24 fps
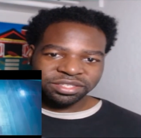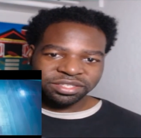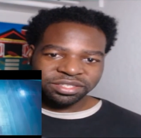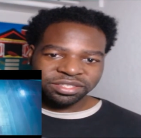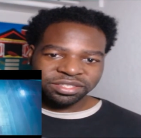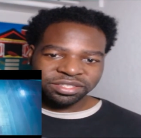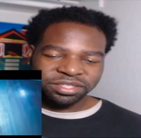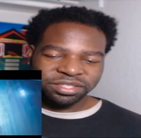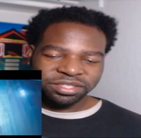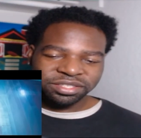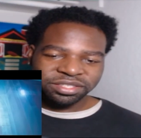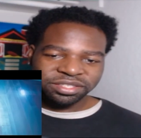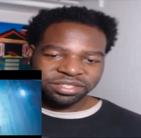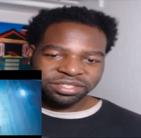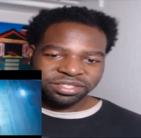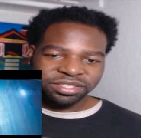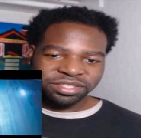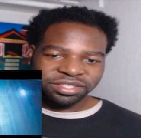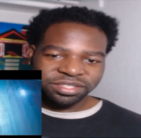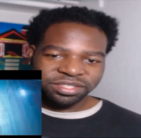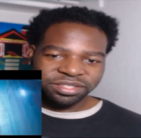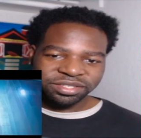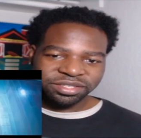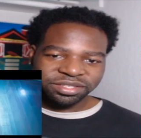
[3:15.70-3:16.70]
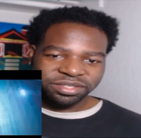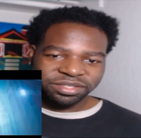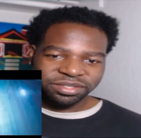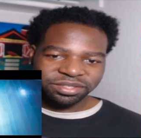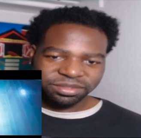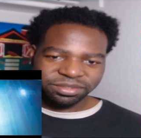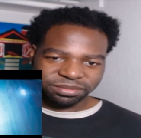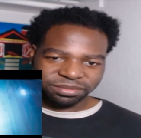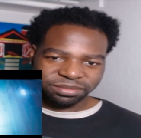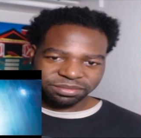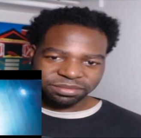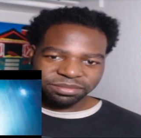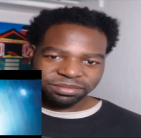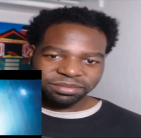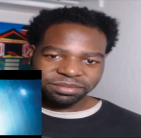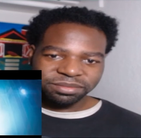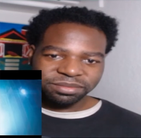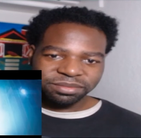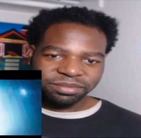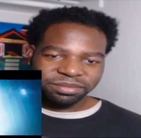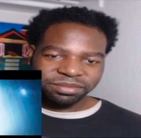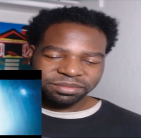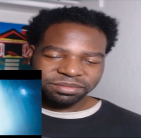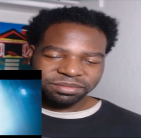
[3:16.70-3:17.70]

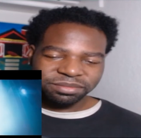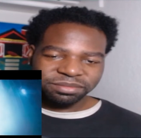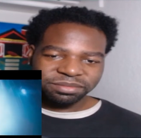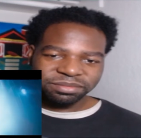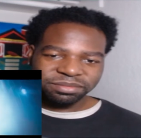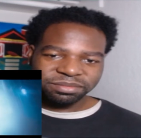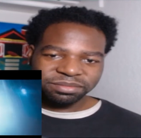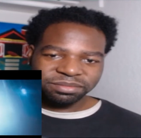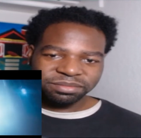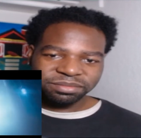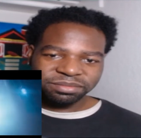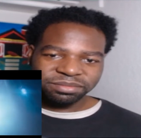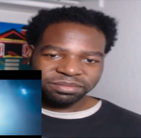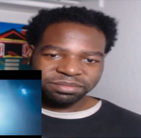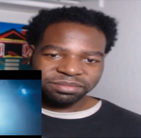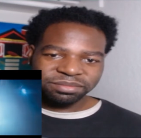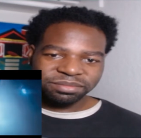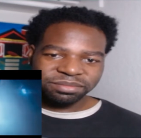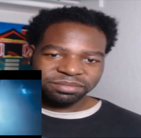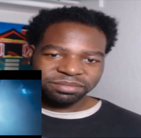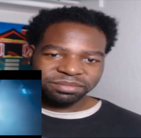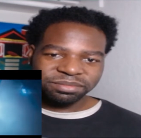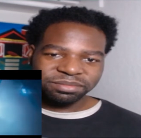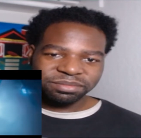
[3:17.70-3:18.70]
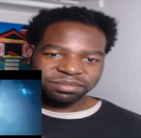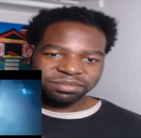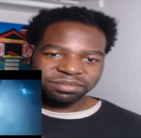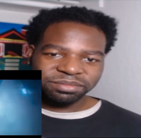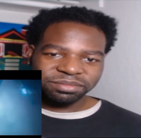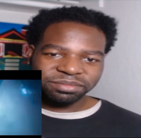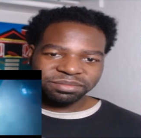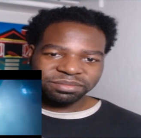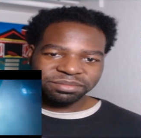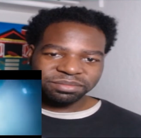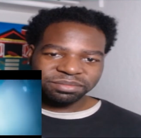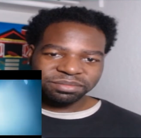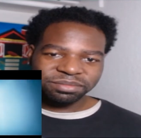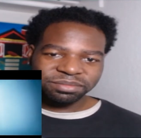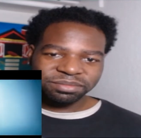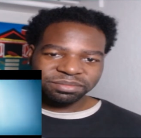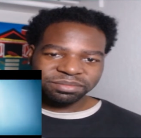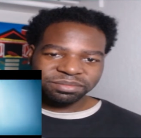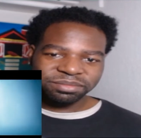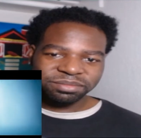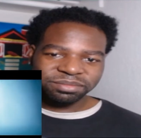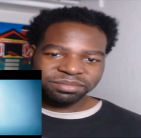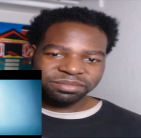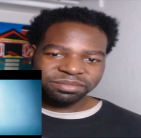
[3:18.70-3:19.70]

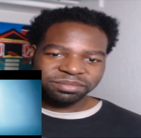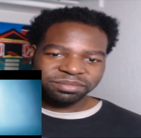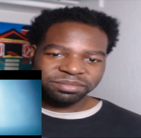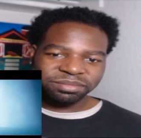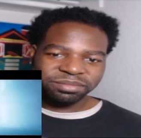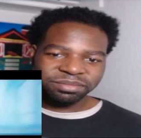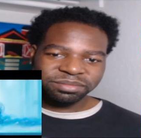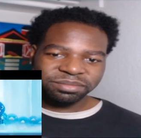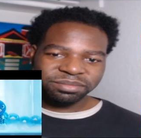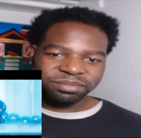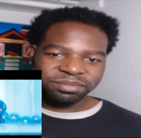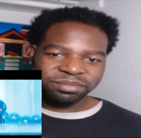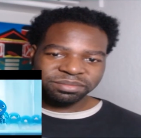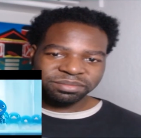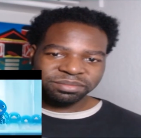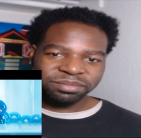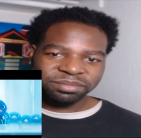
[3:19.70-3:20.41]
(silence)